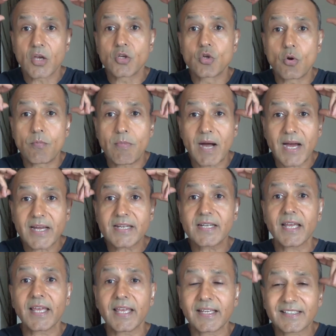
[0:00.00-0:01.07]
Your
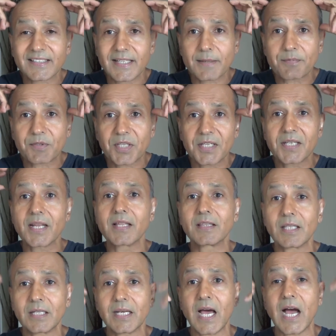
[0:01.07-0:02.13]
mind accepts it
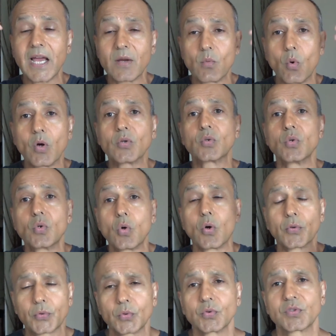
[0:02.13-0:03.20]
that I want to go
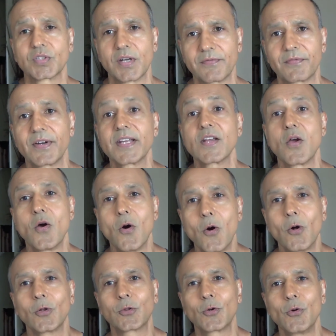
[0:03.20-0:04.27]
through suffering
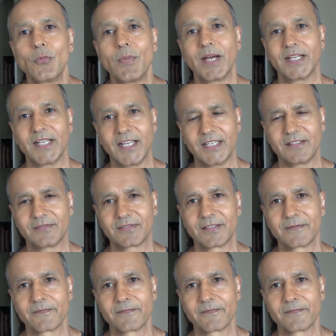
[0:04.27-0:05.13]
all through my life.